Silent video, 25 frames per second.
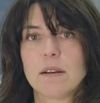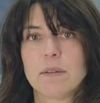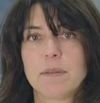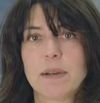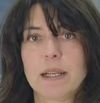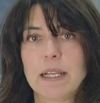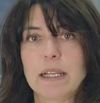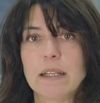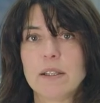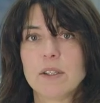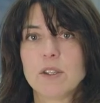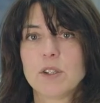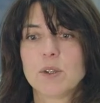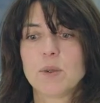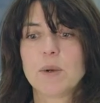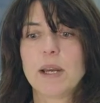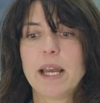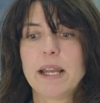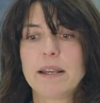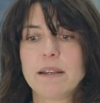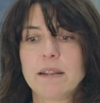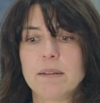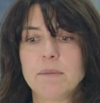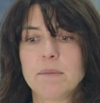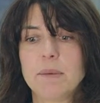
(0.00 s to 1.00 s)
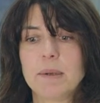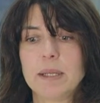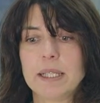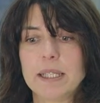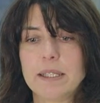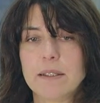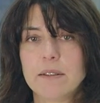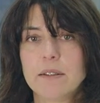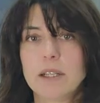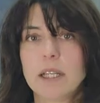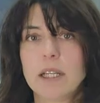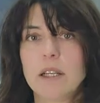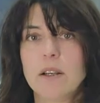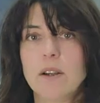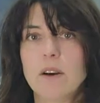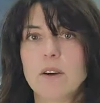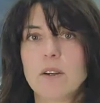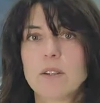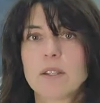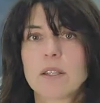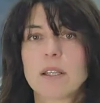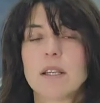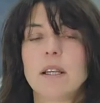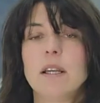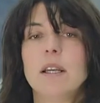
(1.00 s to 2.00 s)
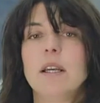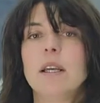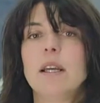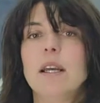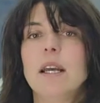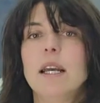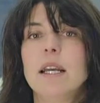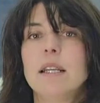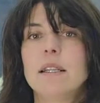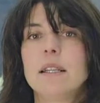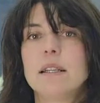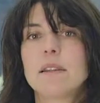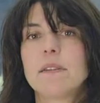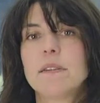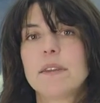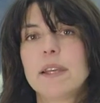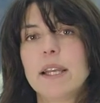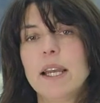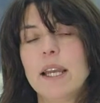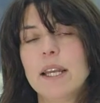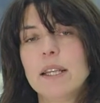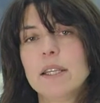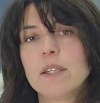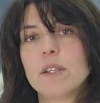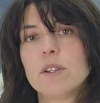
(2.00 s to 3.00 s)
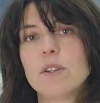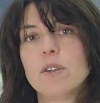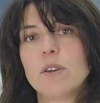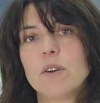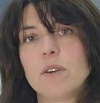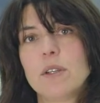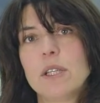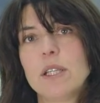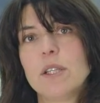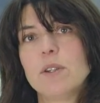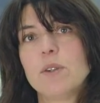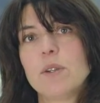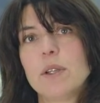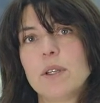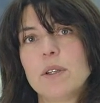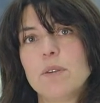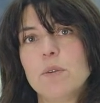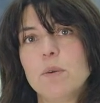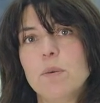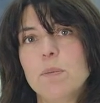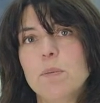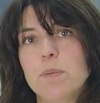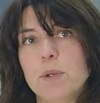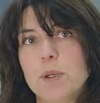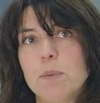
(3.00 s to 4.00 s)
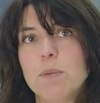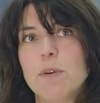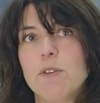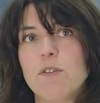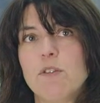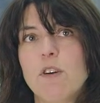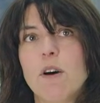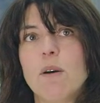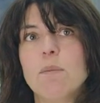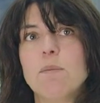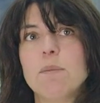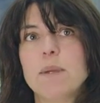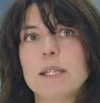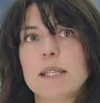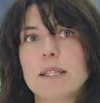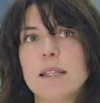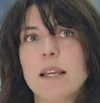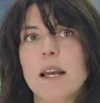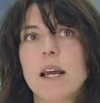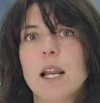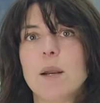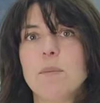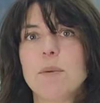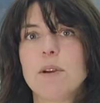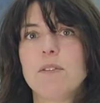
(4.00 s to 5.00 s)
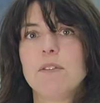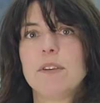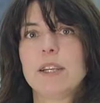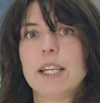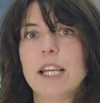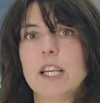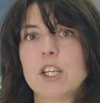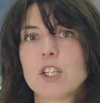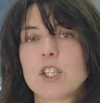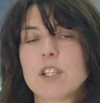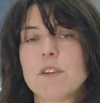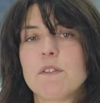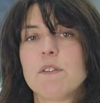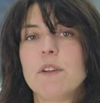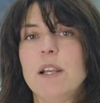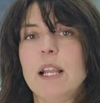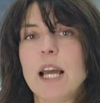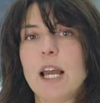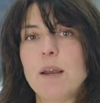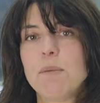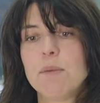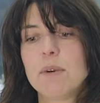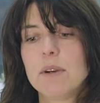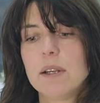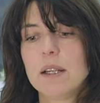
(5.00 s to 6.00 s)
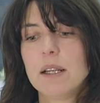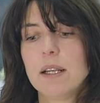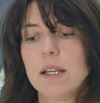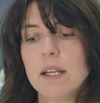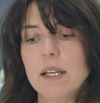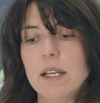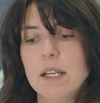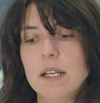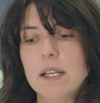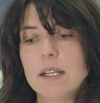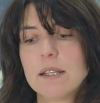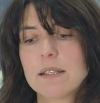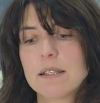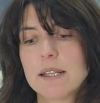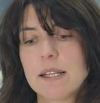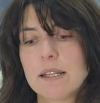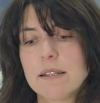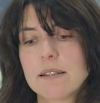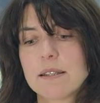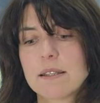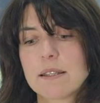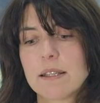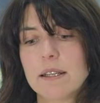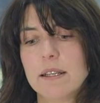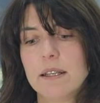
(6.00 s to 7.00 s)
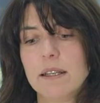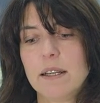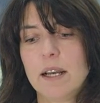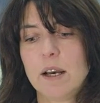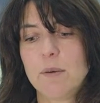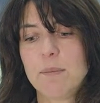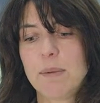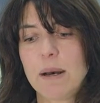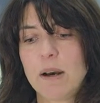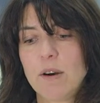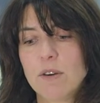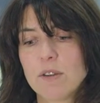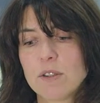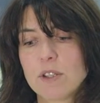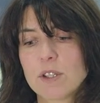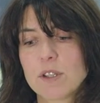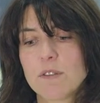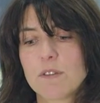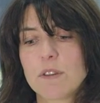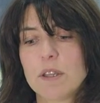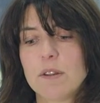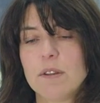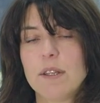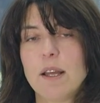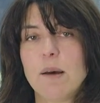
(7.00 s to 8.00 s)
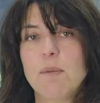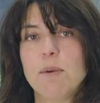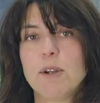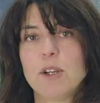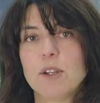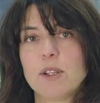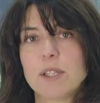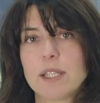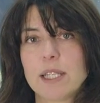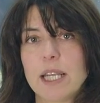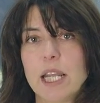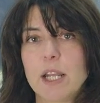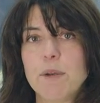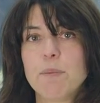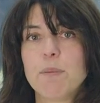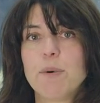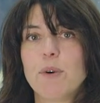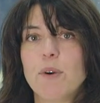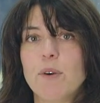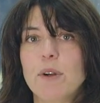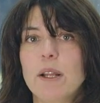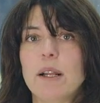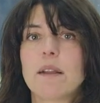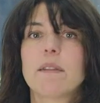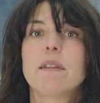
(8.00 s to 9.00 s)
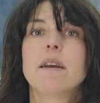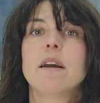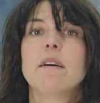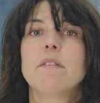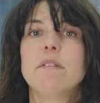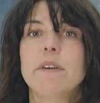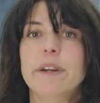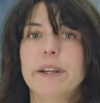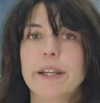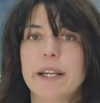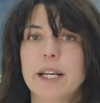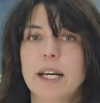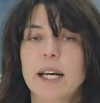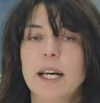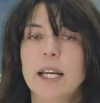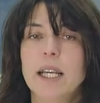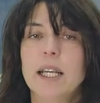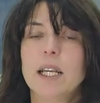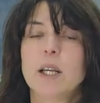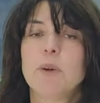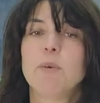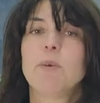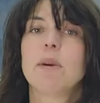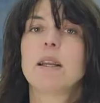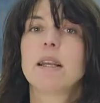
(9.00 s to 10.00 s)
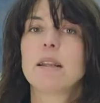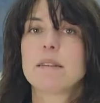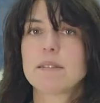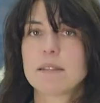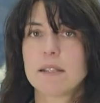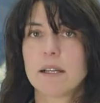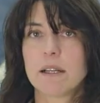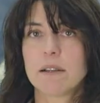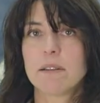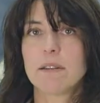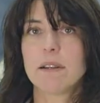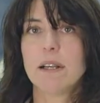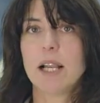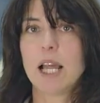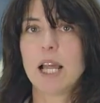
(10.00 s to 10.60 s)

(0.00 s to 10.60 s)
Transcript: um, lead to any material loss. And at the end, you don't need to, to, to, perform PCR amplification of the library since the amounts of the WGA product, they are very high and we can start the